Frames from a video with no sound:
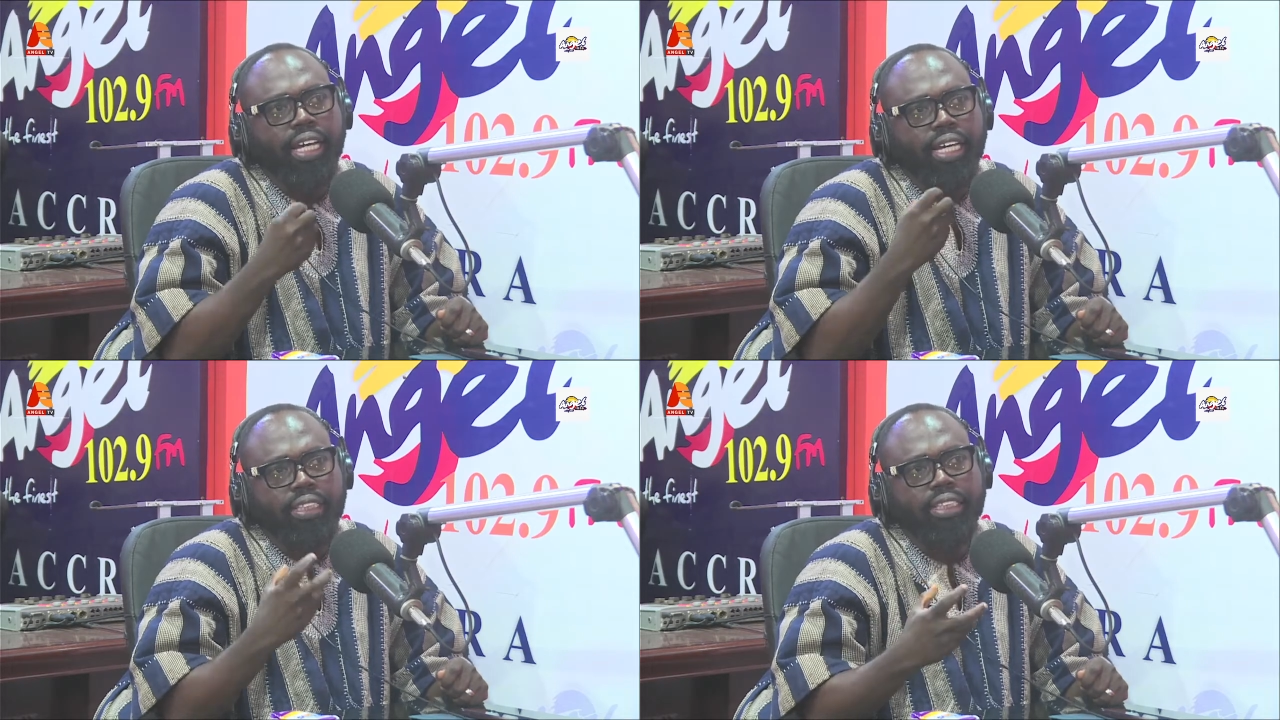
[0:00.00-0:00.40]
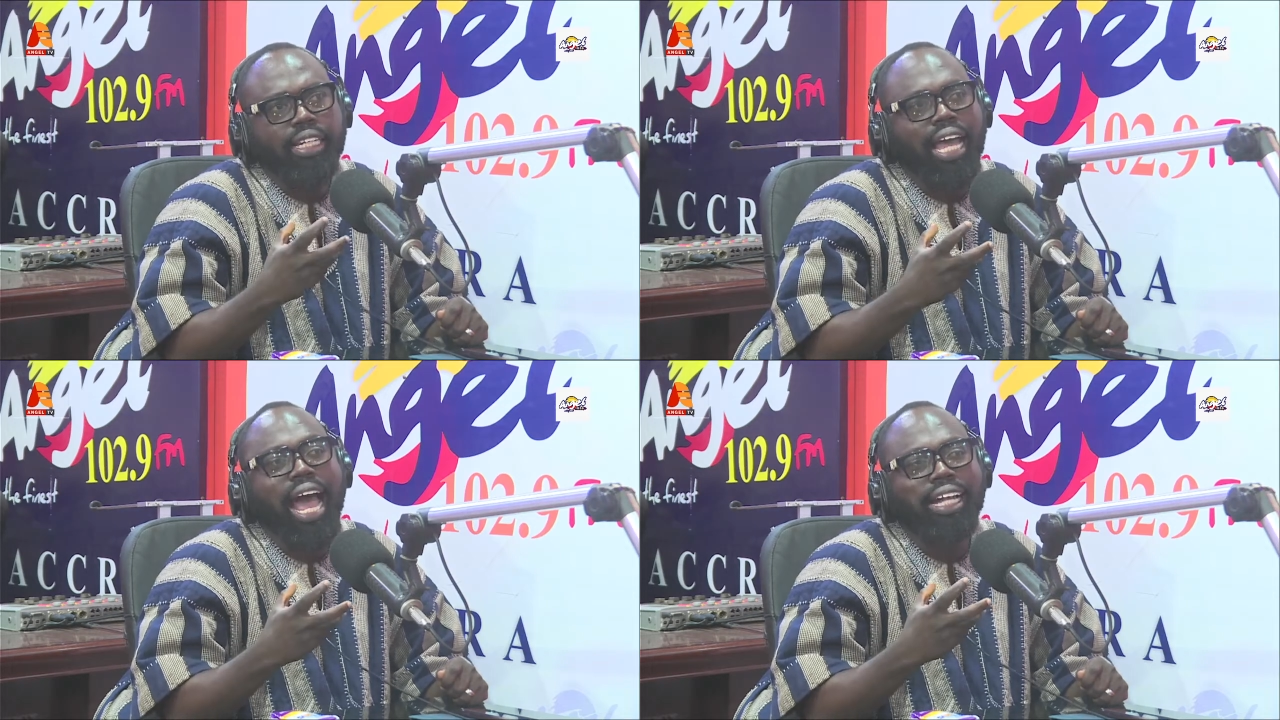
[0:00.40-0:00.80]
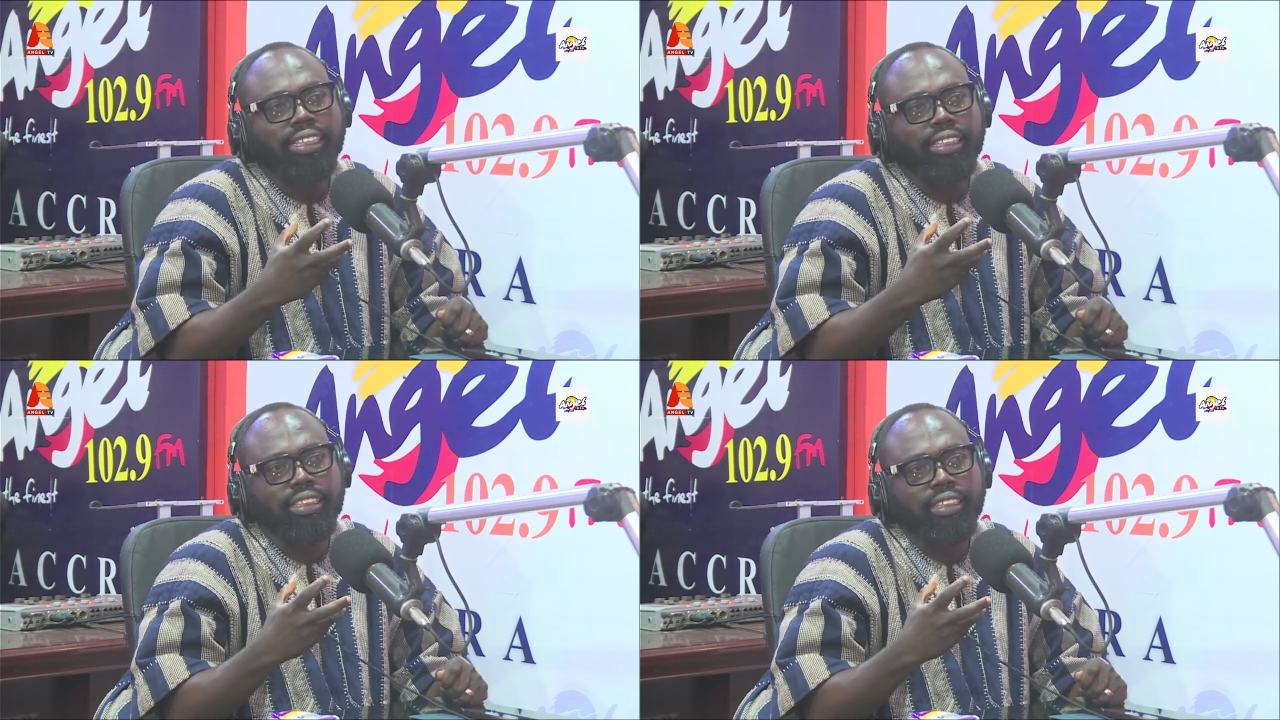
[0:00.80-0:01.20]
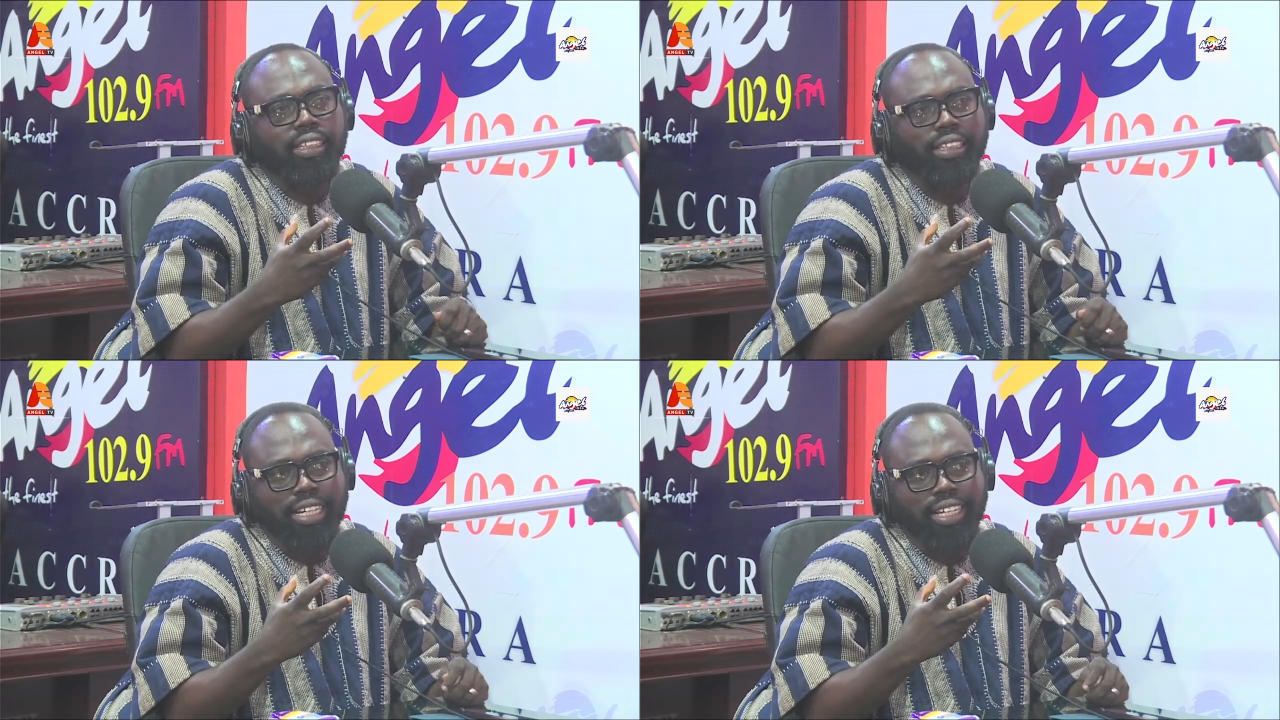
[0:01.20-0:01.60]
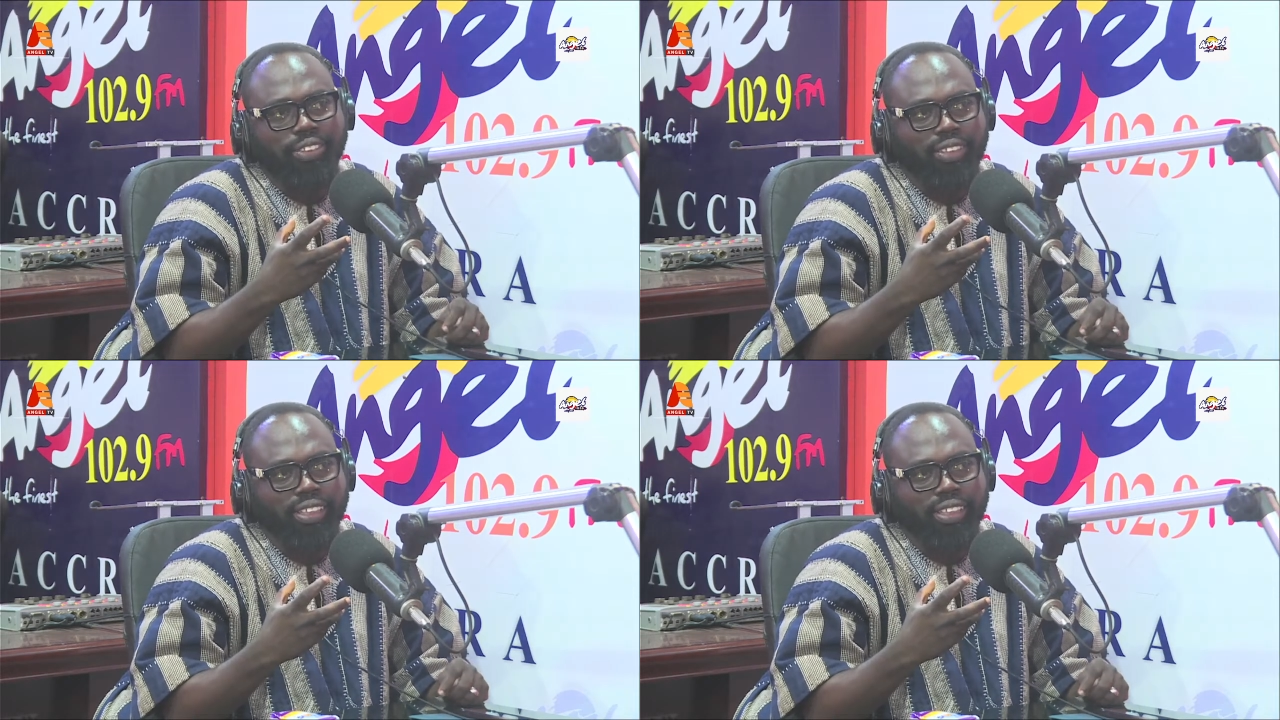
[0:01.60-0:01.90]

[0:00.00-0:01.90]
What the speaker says: is the arts industry.